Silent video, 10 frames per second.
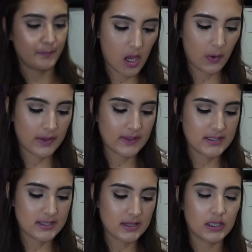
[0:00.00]
Oh, and
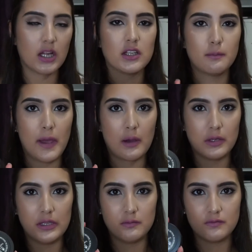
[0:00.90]
this is in the color
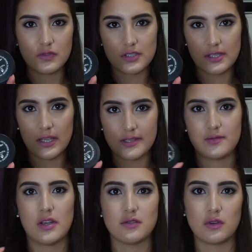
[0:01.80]
Maui, just in case
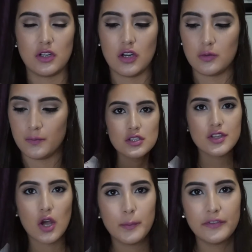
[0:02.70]
you guys wanna know.
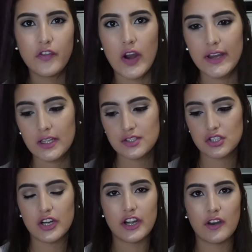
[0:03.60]
So before I get
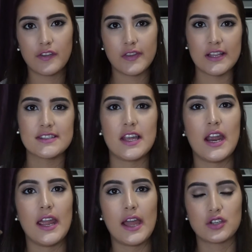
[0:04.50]
started on the things that
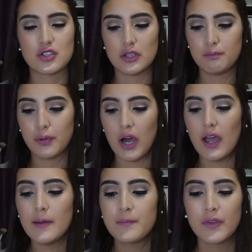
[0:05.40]
I actually
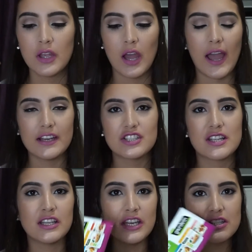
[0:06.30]
bought, I
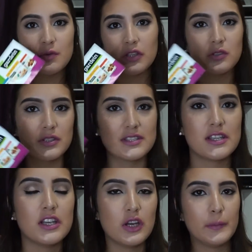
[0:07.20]
just need to include this
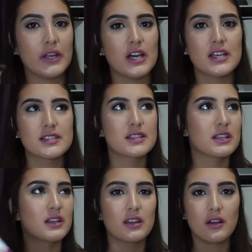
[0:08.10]
in here because,
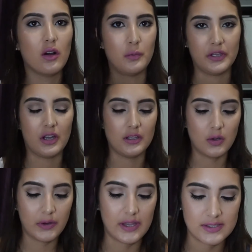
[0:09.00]
oh my god.
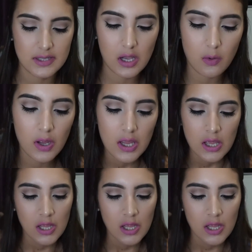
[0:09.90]
Okay, so